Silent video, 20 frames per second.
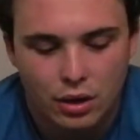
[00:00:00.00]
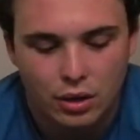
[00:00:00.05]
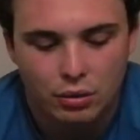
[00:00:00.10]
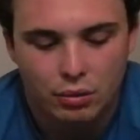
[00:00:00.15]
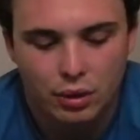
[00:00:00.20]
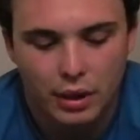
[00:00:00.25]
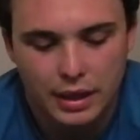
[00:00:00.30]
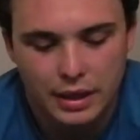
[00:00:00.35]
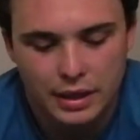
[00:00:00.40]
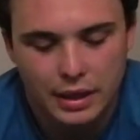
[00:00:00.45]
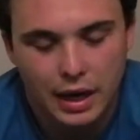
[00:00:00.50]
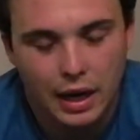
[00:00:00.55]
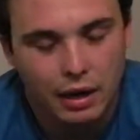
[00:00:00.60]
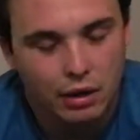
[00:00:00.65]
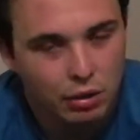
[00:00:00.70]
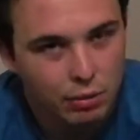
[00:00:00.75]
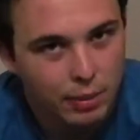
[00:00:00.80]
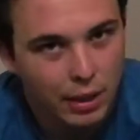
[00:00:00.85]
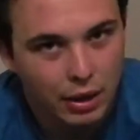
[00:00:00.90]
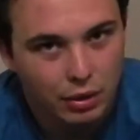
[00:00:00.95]
right
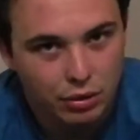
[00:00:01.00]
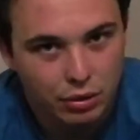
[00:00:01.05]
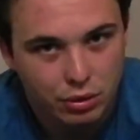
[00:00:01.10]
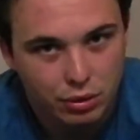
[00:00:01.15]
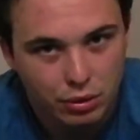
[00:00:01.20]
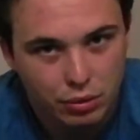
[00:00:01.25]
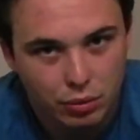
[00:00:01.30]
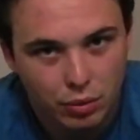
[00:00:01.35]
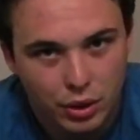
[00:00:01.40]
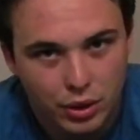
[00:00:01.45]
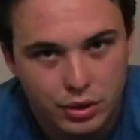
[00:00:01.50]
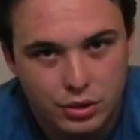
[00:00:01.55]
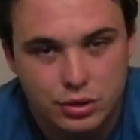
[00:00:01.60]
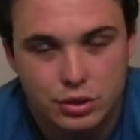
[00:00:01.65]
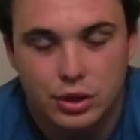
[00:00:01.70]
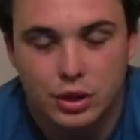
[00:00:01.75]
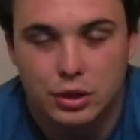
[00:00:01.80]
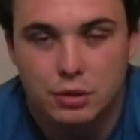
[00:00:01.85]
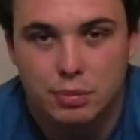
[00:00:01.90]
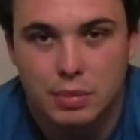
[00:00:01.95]
now about who it was,
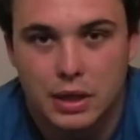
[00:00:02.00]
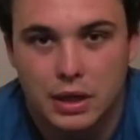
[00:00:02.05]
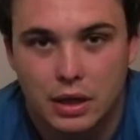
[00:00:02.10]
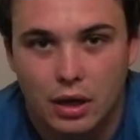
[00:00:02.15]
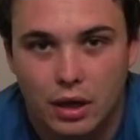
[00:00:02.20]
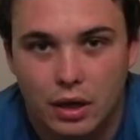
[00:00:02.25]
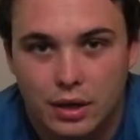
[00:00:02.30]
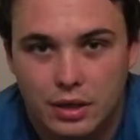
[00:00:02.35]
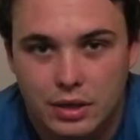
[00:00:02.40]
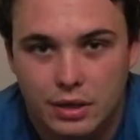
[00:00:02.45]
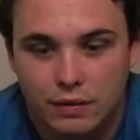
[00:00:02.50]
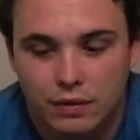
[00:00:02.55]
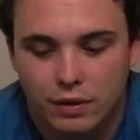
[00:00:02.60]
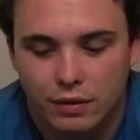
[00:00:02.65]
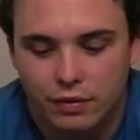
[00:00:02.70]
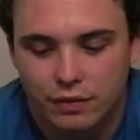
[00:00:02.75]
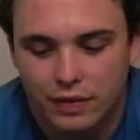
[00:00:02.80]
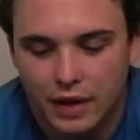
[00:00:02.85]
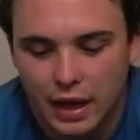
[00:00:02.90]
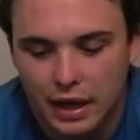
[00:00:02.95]
just because of the
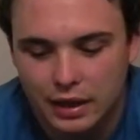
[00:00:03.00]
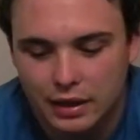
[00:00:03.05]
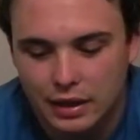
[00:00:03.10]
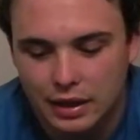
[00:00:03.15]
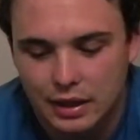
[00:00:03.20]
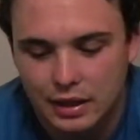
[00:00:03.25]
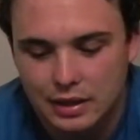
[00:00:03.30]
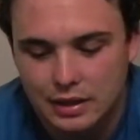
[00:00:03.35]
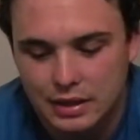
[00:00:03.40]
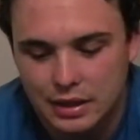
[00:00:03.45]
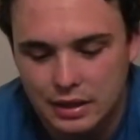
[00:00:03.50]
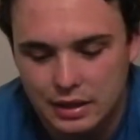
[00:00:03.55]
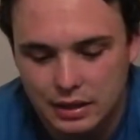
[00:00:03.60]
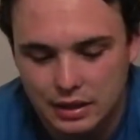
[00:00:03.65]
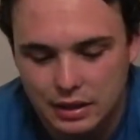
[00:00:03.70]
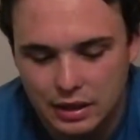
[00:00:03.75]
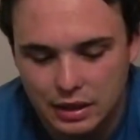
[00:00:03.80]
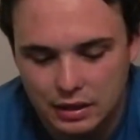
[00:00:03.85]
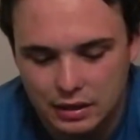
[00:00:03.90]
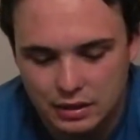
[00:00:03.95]
fact that it
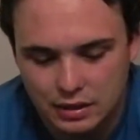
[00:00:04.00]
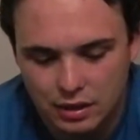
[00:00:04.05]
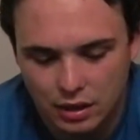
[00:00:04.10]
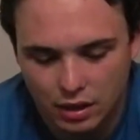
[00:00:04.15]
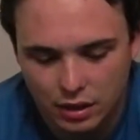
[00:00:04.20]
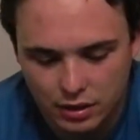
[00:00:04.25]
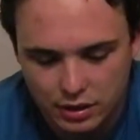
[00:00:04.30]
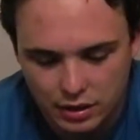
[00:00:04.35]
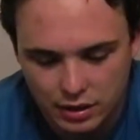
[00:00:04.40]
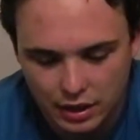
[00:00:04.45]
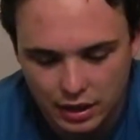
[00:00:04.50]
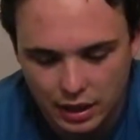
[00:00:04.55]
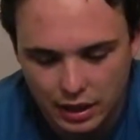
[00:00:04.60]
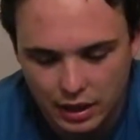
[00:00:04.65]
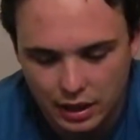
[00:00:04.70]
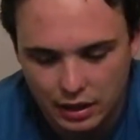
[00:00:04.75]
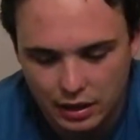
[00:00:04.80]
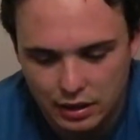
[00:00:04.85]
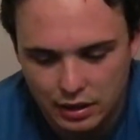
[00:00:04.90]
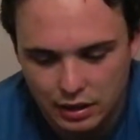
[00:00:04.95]
didn't get done,
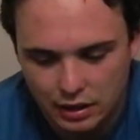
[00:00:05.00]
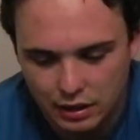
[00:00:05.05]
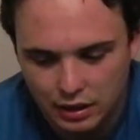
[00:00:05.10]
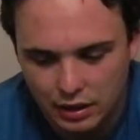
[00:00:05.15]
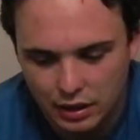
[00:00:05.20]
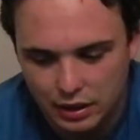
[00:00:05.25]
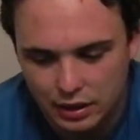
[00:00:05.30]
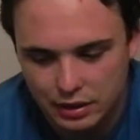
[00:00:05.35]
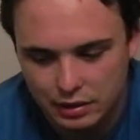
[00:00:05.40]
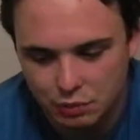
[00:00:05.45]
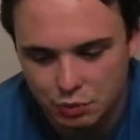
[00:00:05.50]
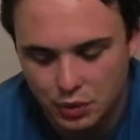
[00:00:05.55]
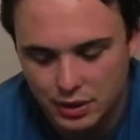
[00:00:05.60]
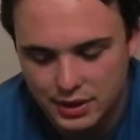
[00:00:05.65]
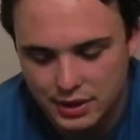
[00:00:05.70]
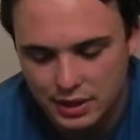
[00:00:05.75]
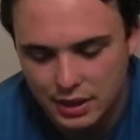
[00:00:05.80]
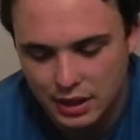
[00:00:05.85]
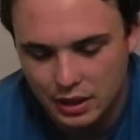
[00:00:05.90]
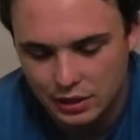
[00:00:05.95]
and it
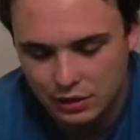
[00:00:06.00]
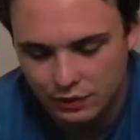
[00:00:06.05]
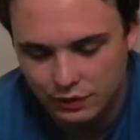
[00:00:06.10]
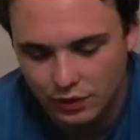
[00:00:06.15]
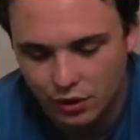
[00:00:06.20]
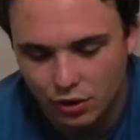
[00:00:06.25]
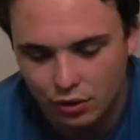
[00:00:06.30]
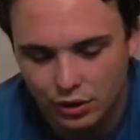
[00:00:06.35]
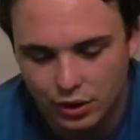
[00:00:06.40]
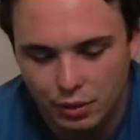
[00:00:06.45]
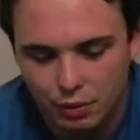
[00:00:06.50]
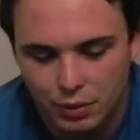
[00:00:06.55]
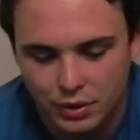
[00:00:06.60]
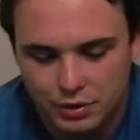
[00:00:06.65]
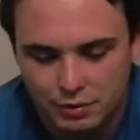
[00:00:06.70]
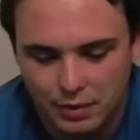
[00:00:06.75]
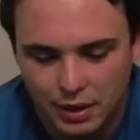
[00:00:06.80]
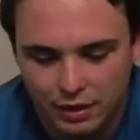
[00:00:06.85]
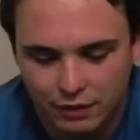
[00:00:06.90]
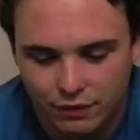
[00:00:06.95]
wasn't his fault, it
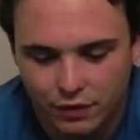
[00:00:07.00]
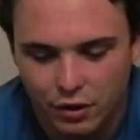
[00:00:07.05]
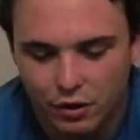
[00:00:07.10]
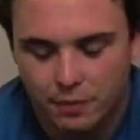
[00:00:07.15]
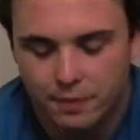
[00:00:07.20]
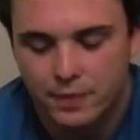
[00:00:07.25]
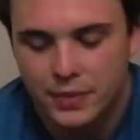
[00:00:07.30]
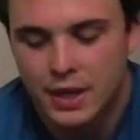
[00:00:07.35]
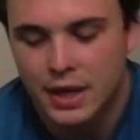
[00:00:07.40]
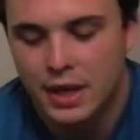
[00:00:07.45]
wasn't my fault.